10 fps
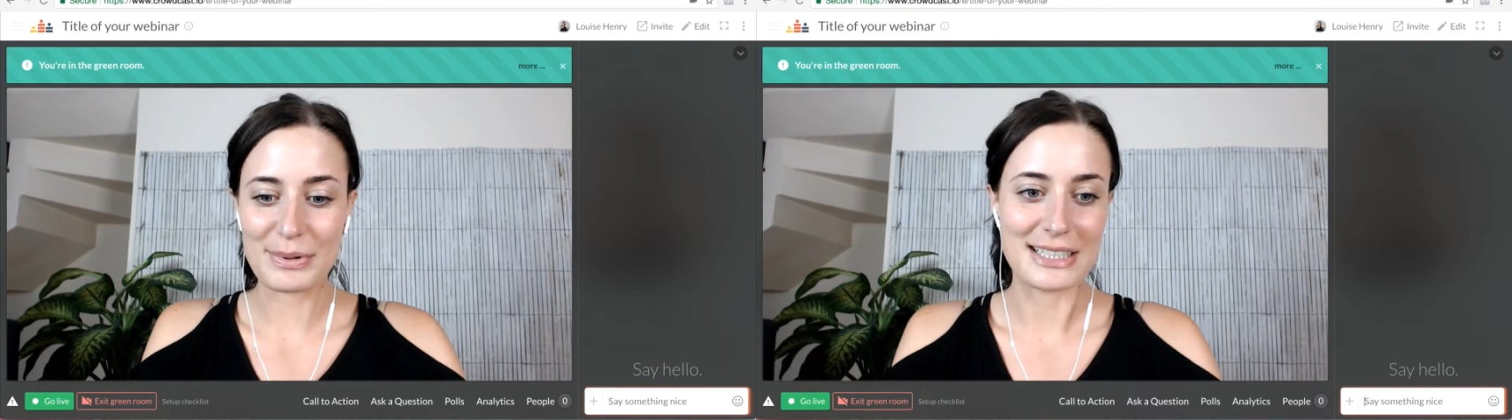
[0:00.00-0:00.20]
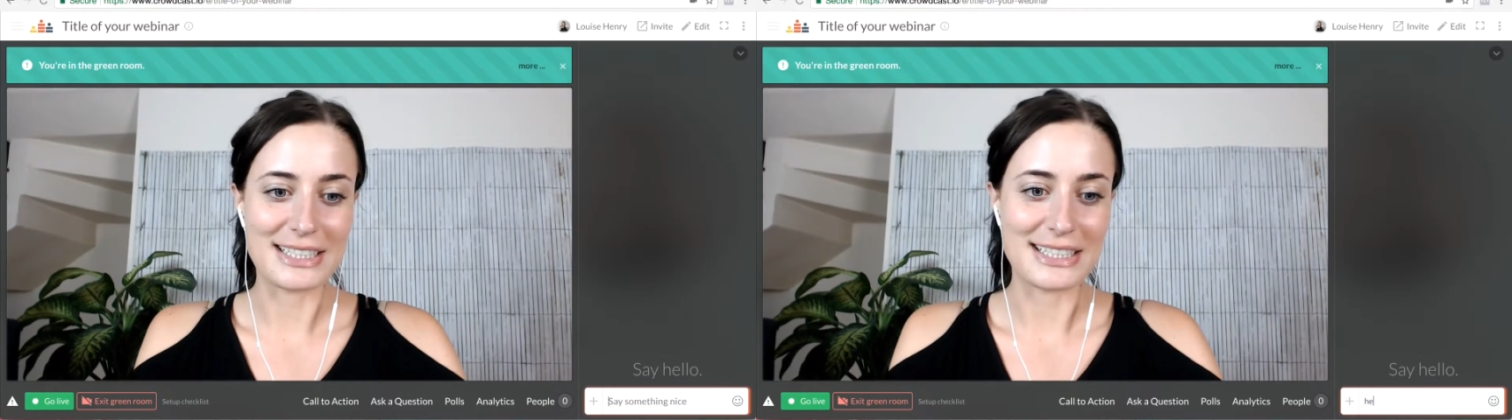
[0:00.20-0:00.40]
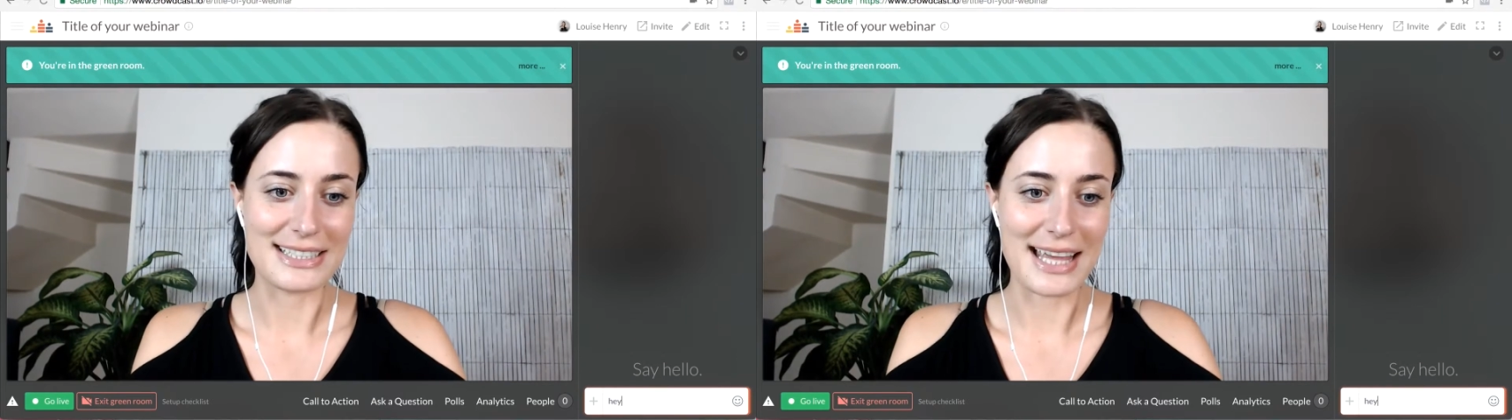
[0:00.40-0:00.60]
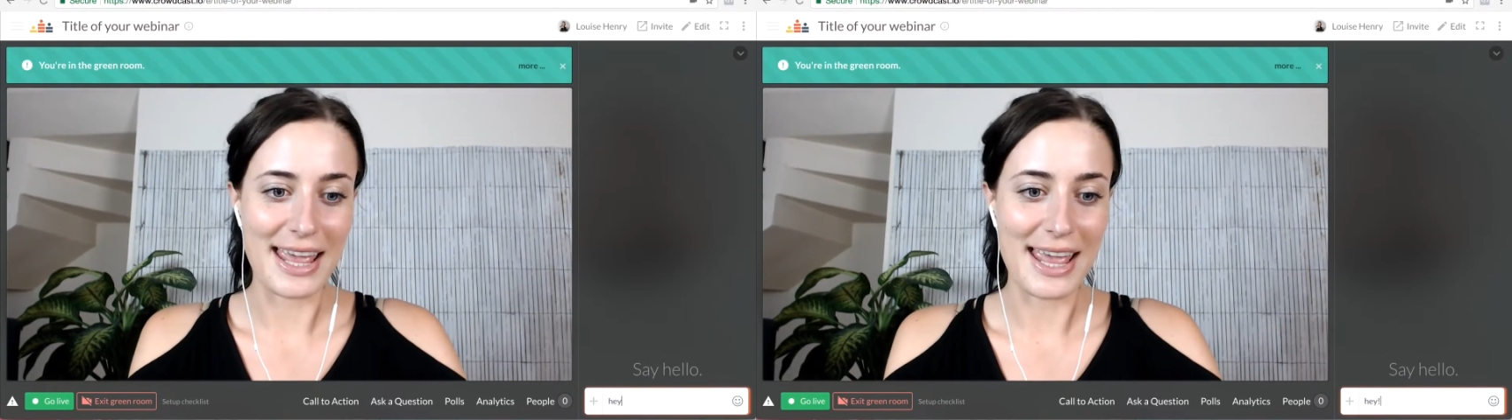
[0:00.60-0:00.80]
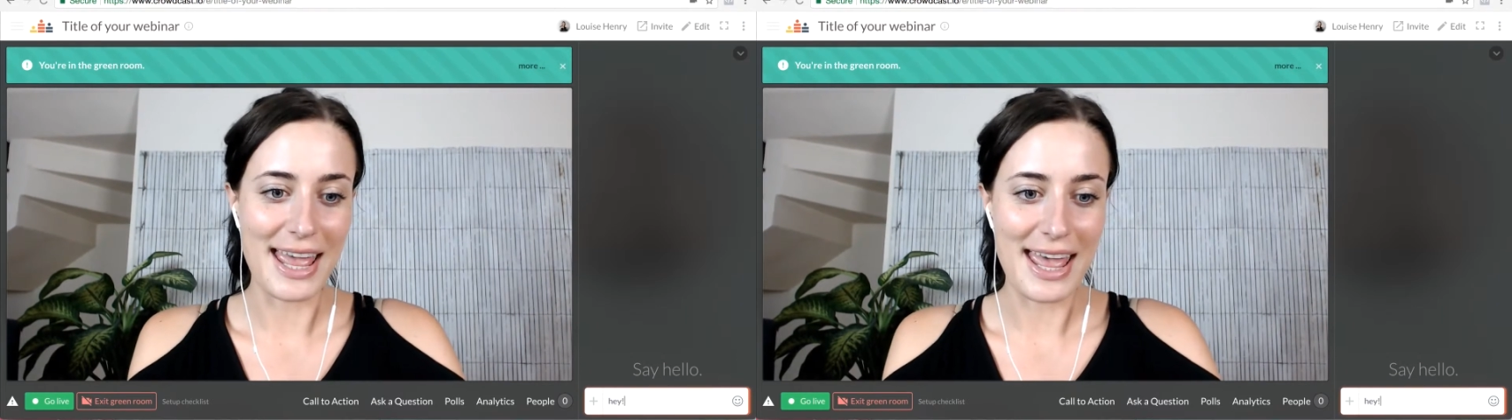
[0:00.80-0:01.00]
and it's in
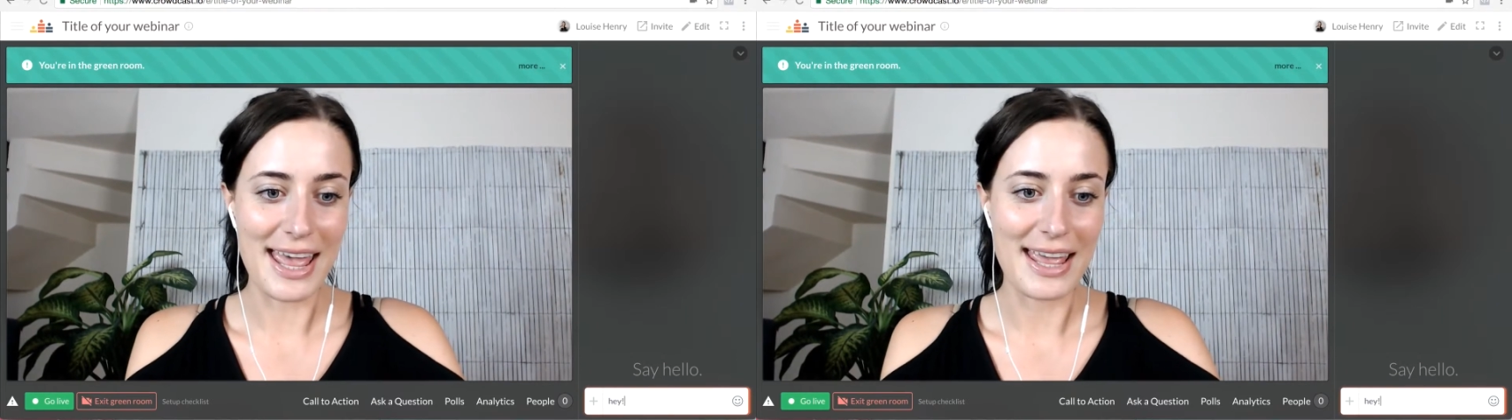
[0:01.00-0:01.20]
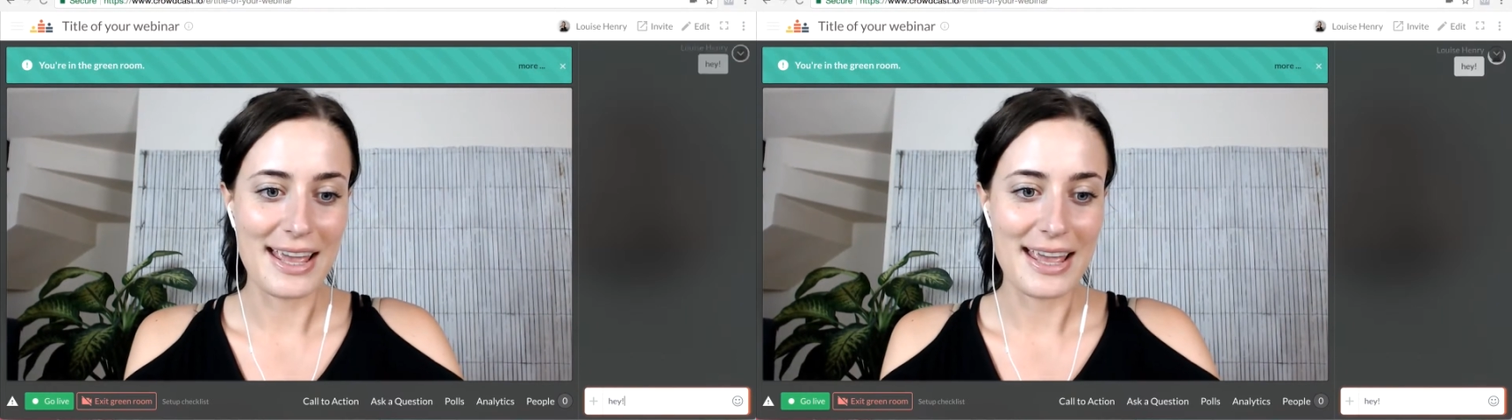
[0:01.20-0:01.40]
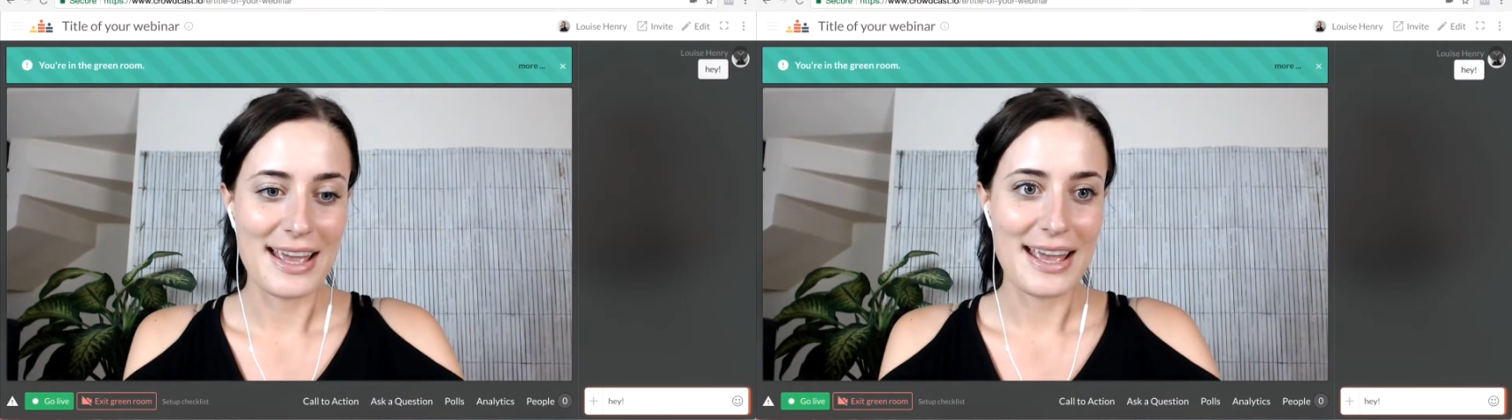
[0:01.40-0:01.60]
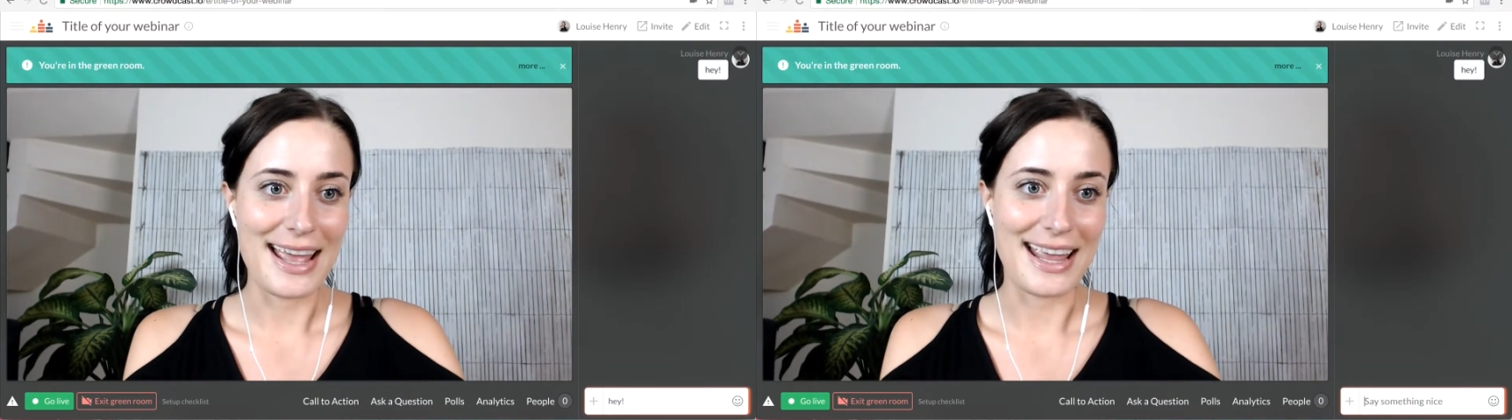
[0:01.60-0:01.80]
real time, so